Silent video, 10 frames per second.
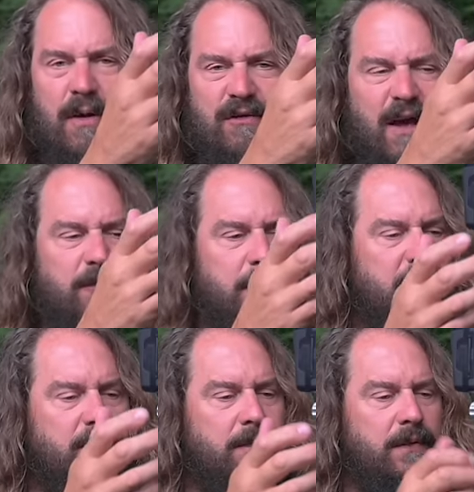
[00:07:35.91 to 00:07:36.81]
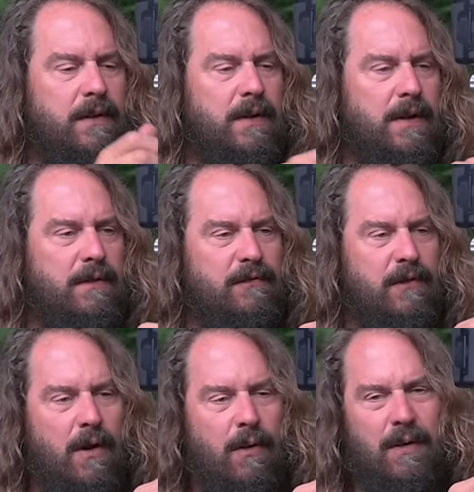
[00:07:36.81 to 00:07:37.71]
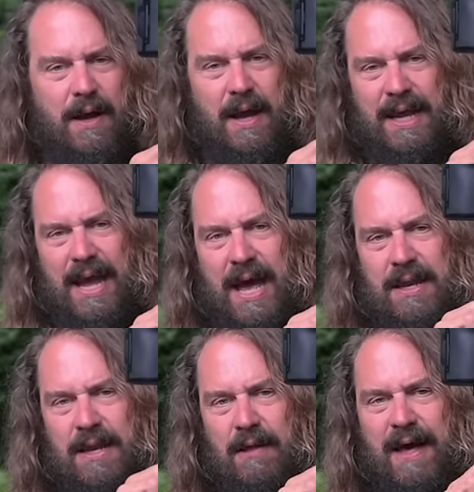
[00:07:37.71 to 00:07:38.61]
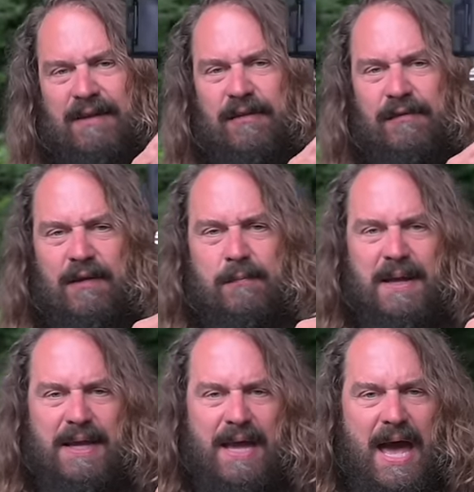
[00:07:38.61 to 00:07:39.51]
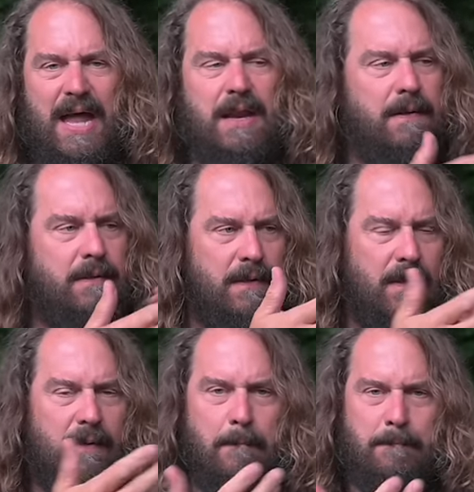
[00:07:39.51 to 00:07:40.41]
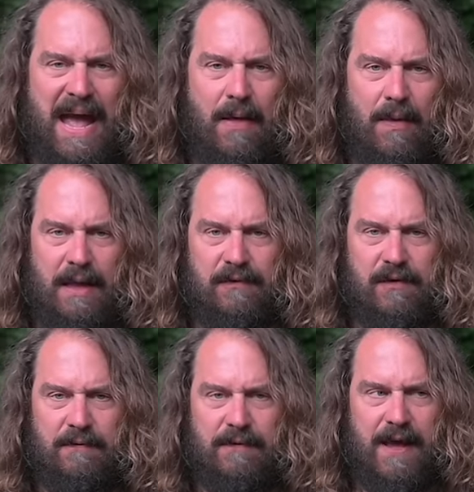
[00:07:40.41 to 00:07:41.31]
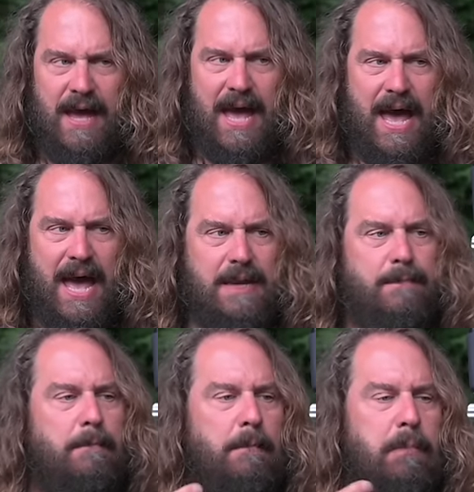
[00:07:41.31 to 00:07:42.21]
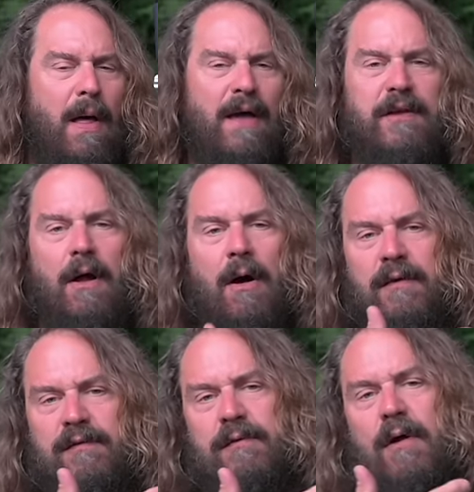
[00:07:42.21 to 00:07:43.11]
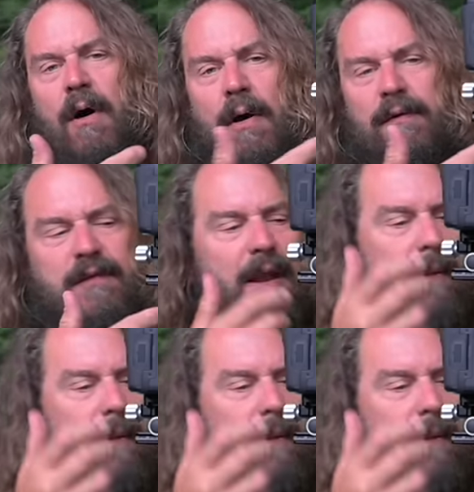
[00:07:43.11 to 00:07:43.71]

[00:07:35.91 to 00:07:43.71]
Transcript: adjustments. So again, you know, that just lets me get balanced over the head. Plus it also is all set